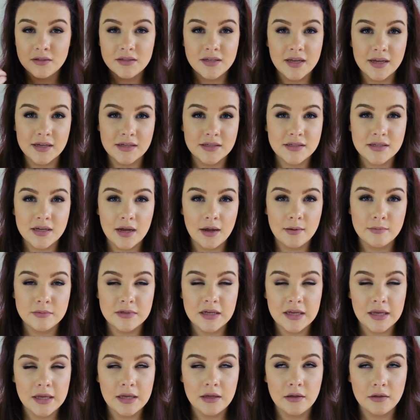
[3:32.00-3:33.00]
takes time
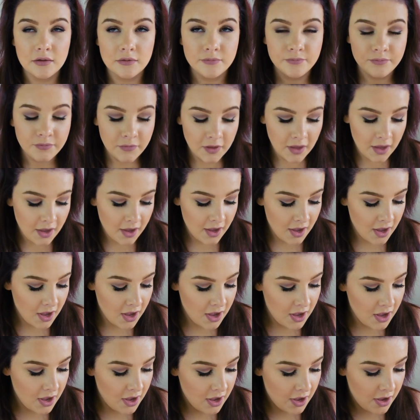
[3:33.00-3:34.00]
to heal.
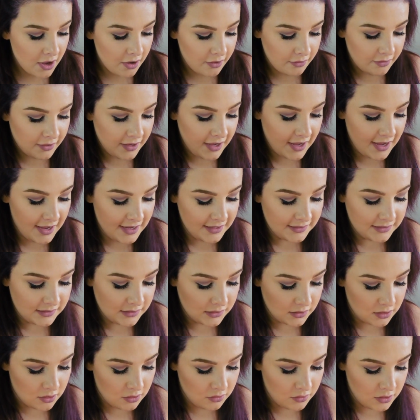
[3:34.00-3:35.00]
Okay,
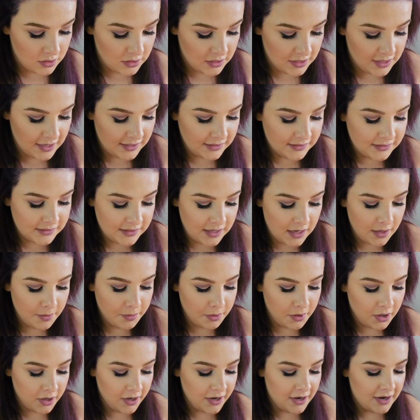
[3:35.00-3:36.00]
so in the next
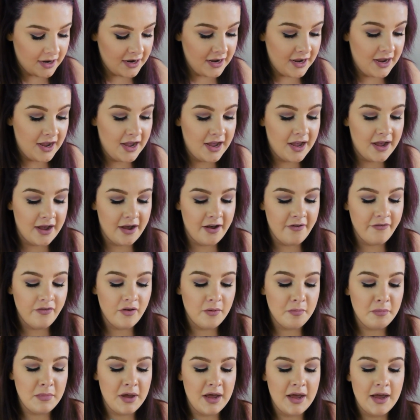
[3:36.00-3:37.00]
side pocket I
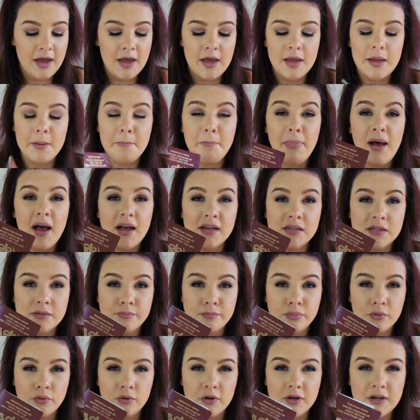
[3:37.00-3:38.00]
have my
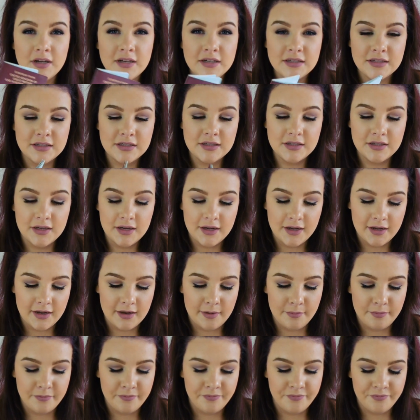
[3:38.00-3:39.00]
passport.
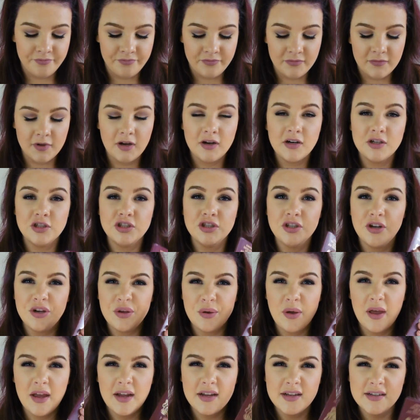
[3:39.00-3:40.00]
Um, I'm not going to show
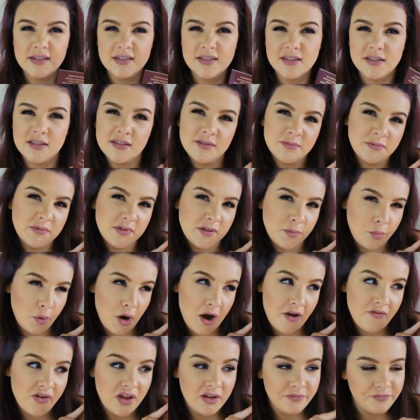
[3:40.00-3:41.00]
you it because it's
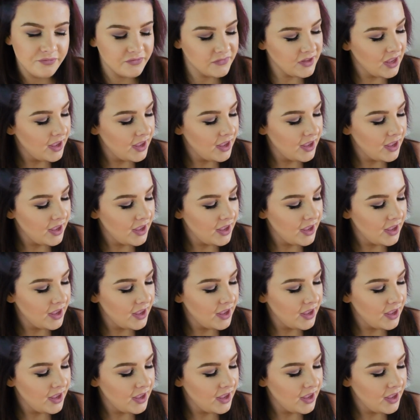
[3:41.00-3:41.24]
private.